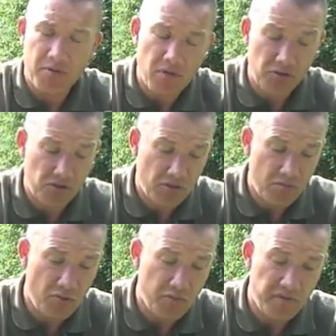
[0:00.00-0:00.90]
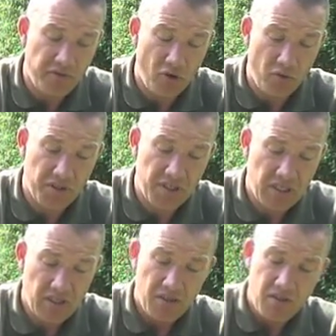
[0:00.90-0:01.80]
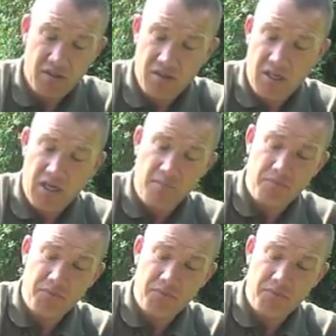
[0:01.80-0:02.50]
the rods moving forward. The